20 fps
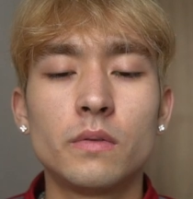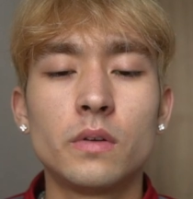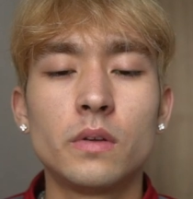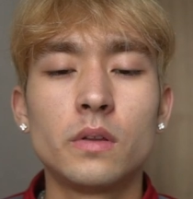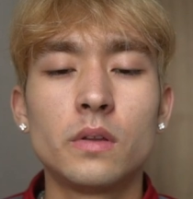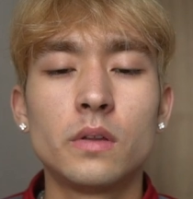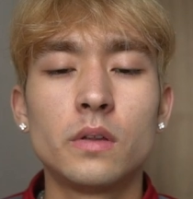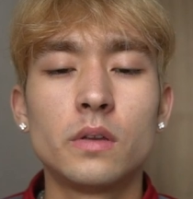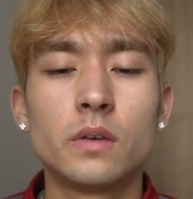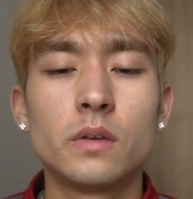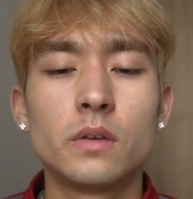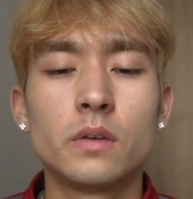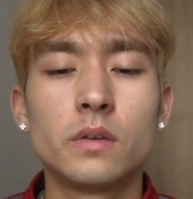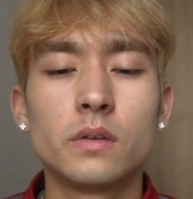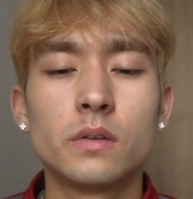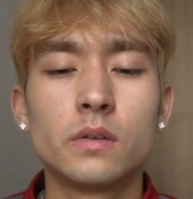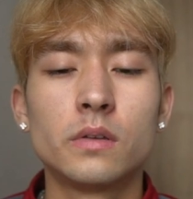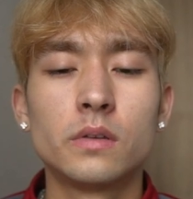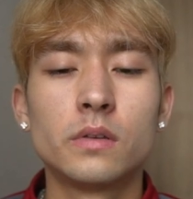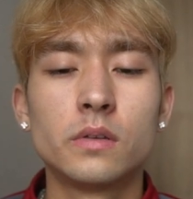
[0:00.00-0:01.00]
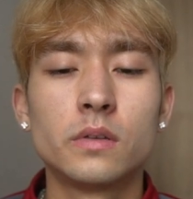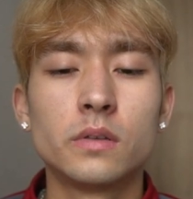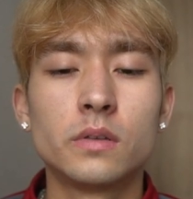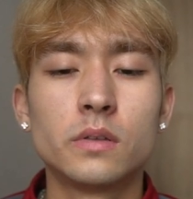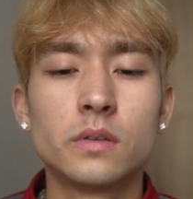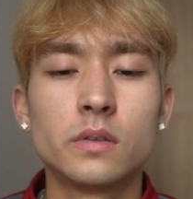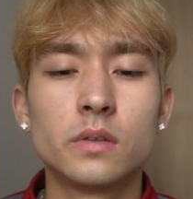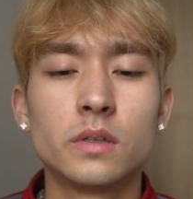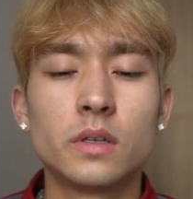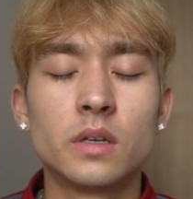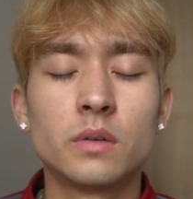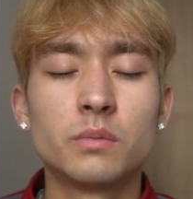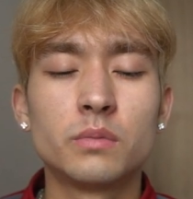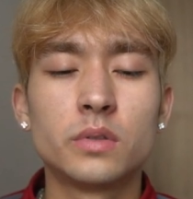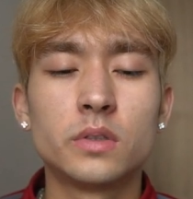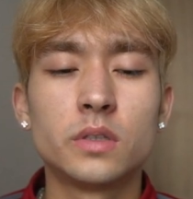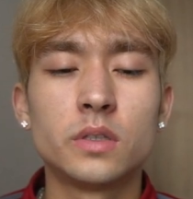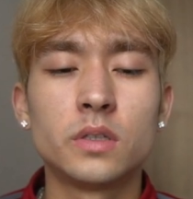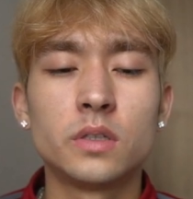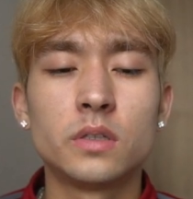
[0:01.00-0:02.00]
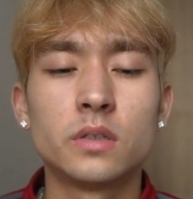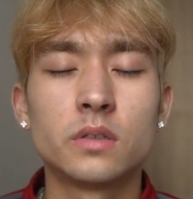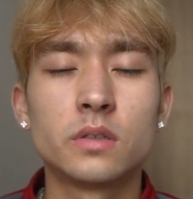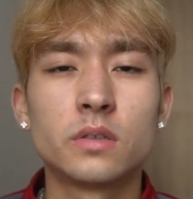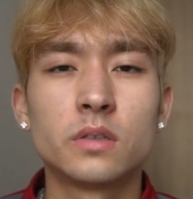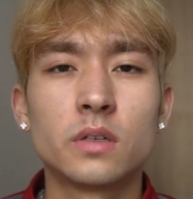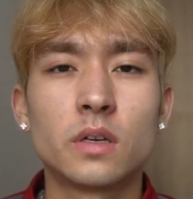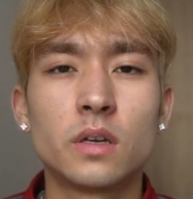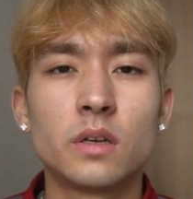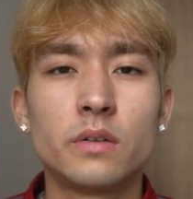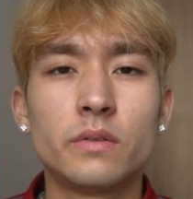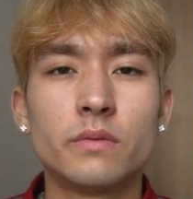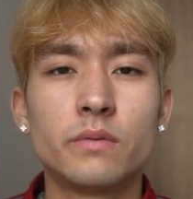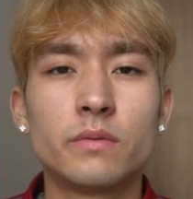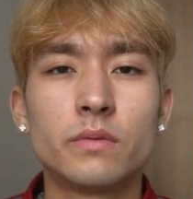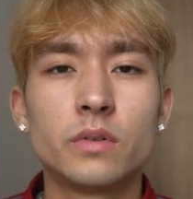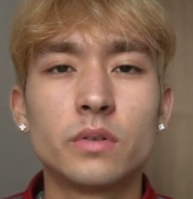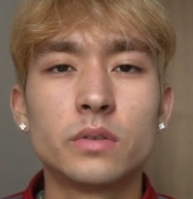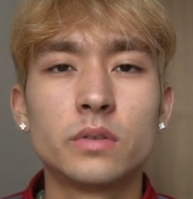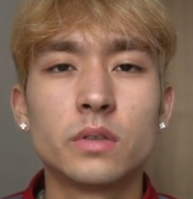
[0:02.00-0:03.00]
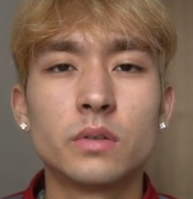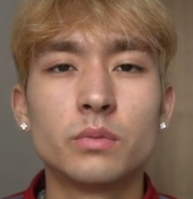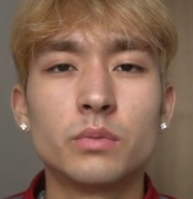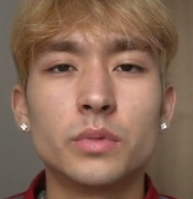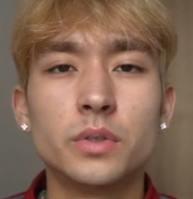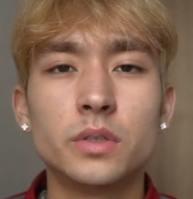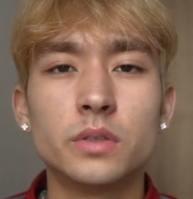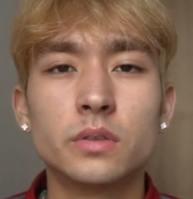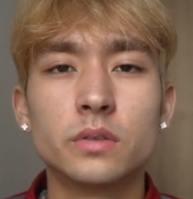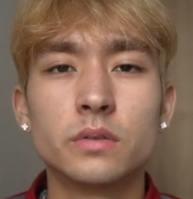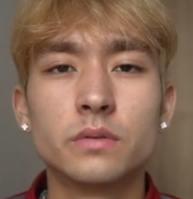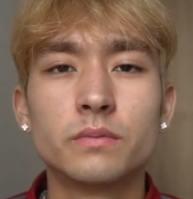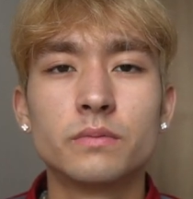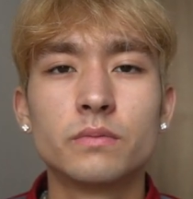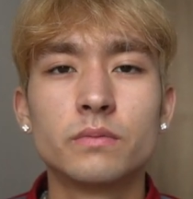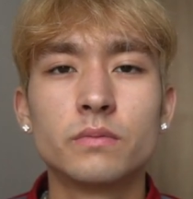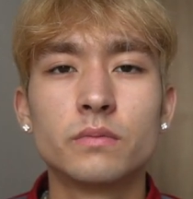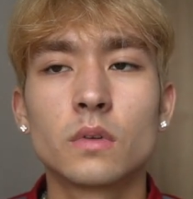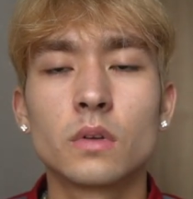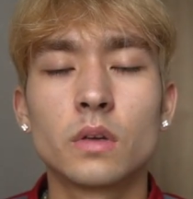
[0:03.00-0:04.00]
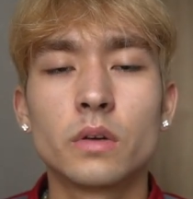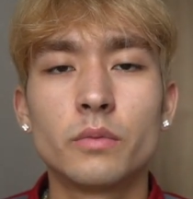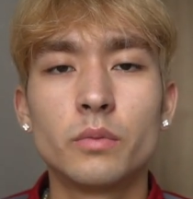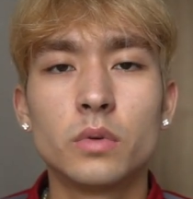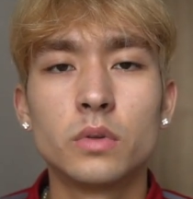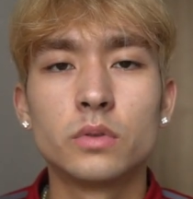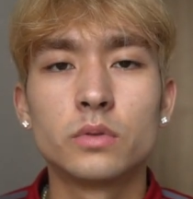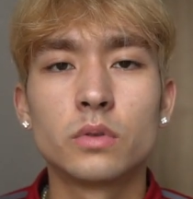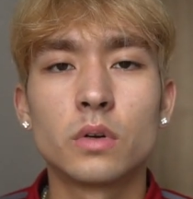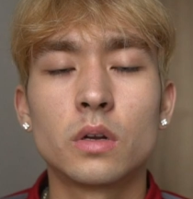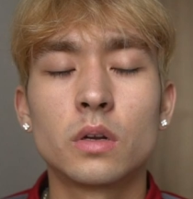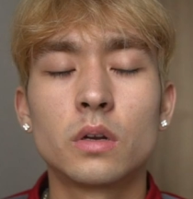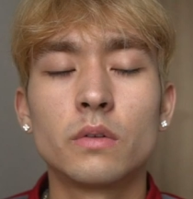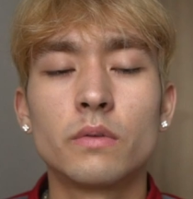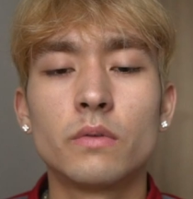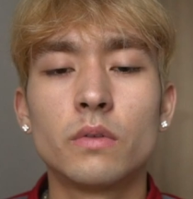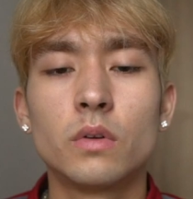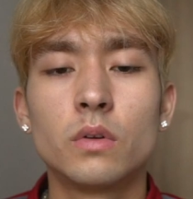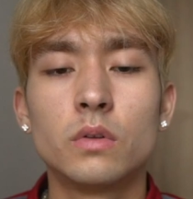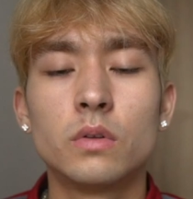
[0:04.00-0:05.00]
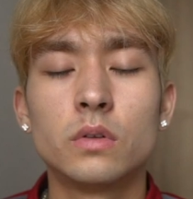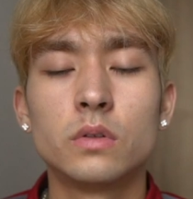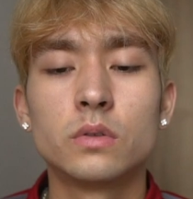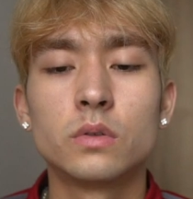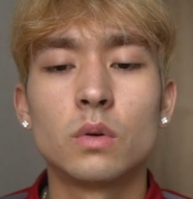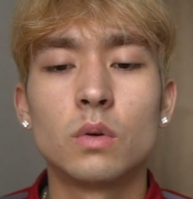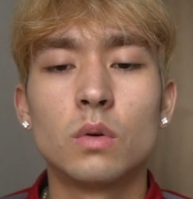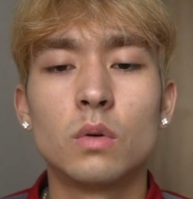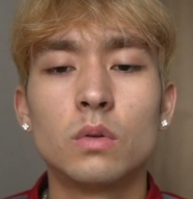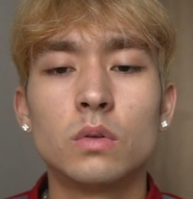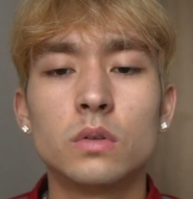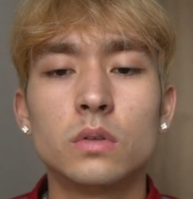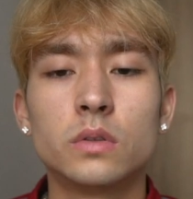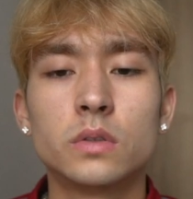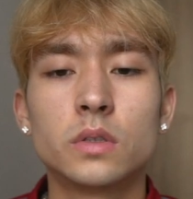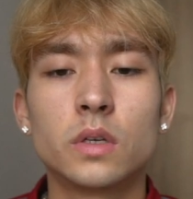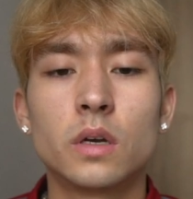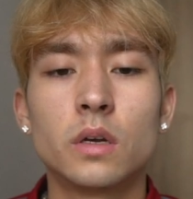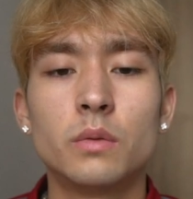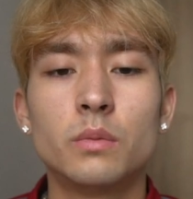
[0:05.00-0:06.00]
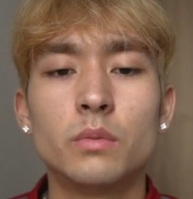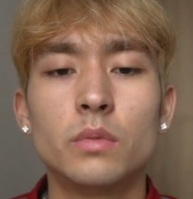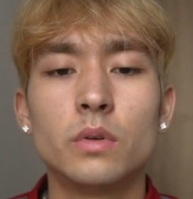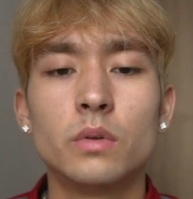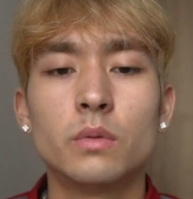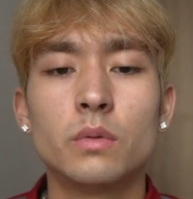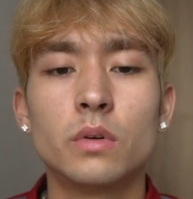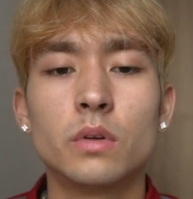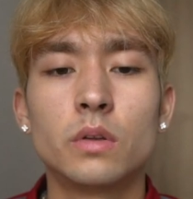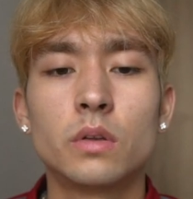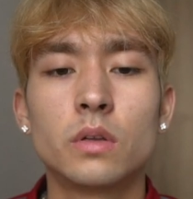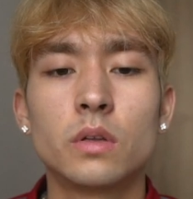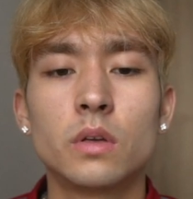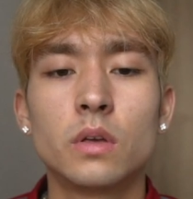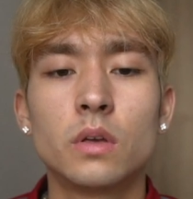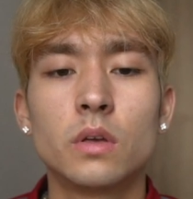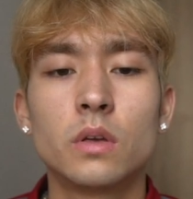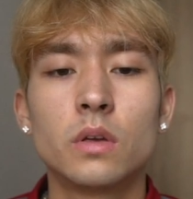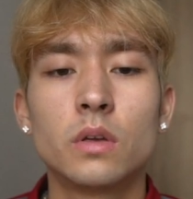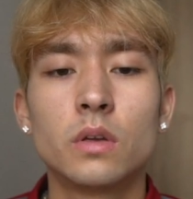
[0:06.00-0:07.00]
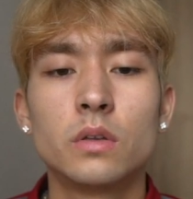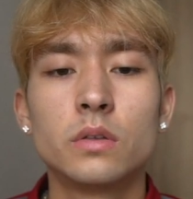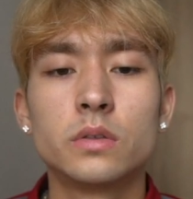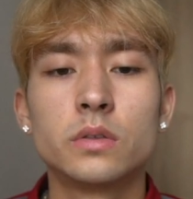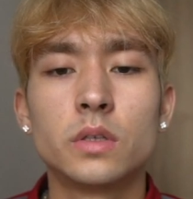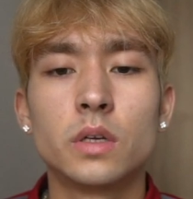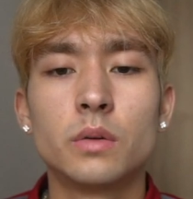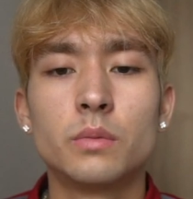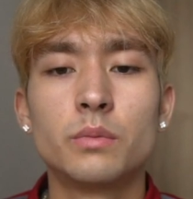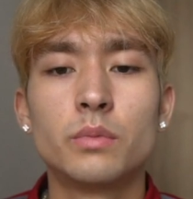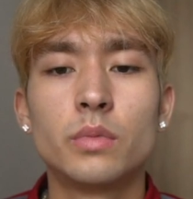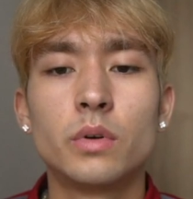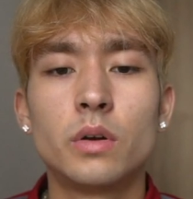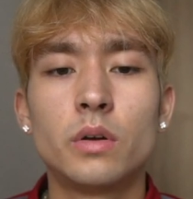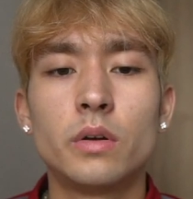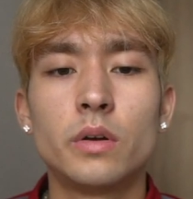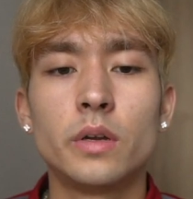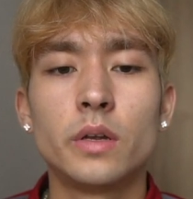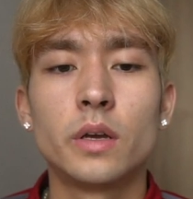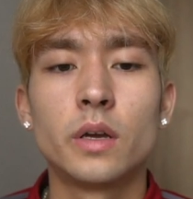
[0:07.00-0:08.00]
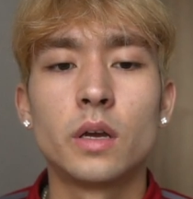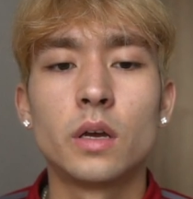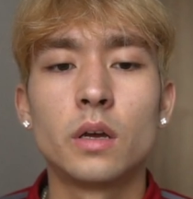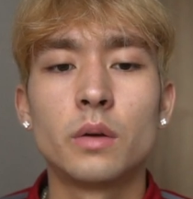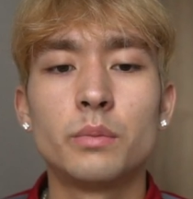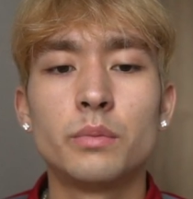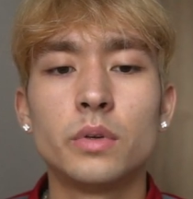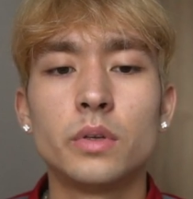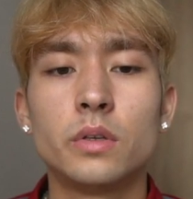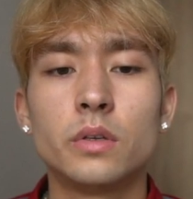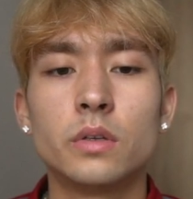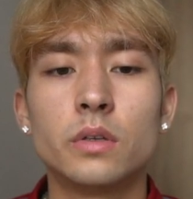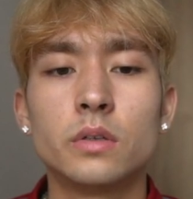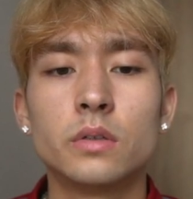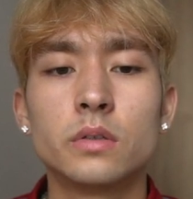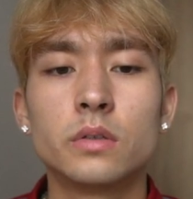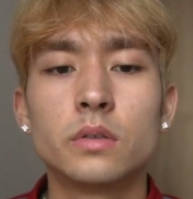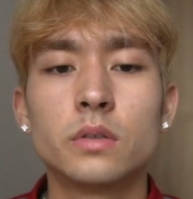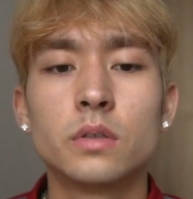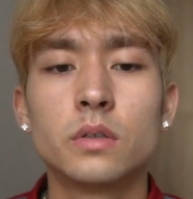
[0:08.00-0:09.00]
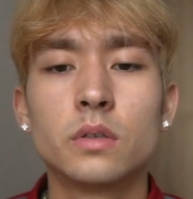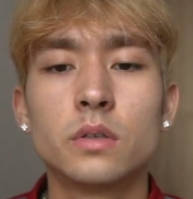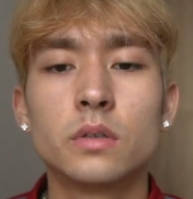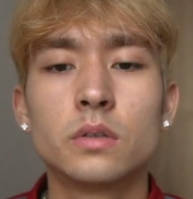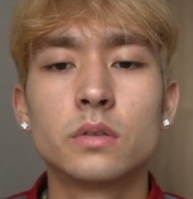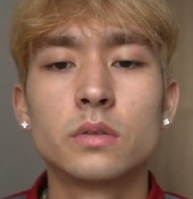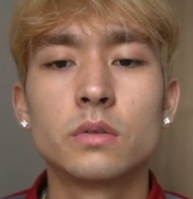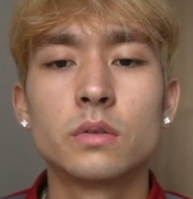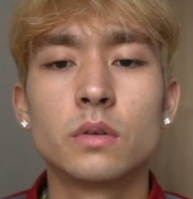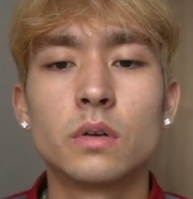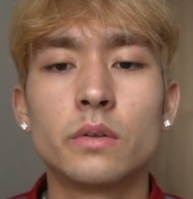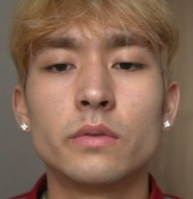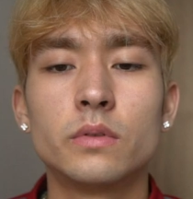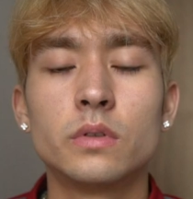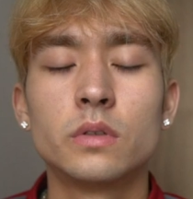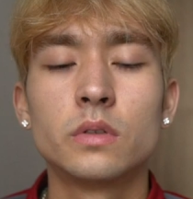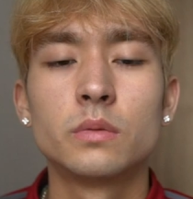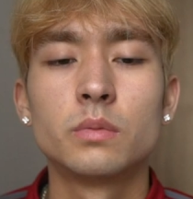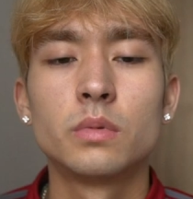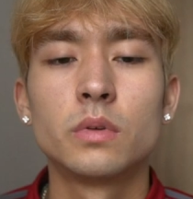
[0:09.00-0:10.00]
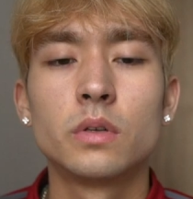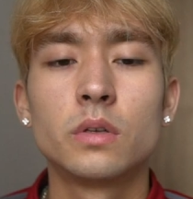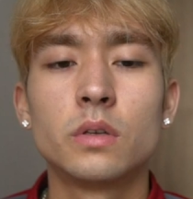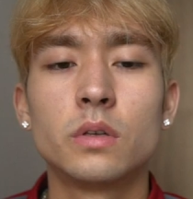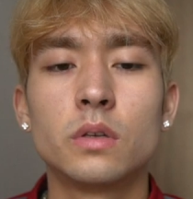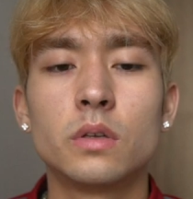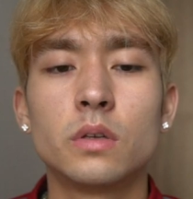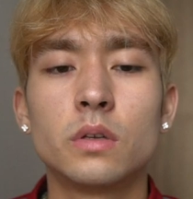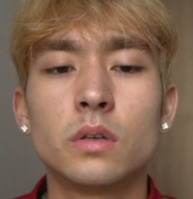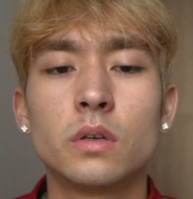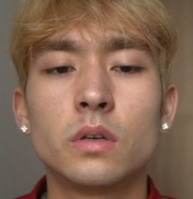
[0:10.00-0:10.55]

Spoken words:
feeling empty inside for some reason. I've been trying to fill this hole inside me with temporary happiness, so I've just been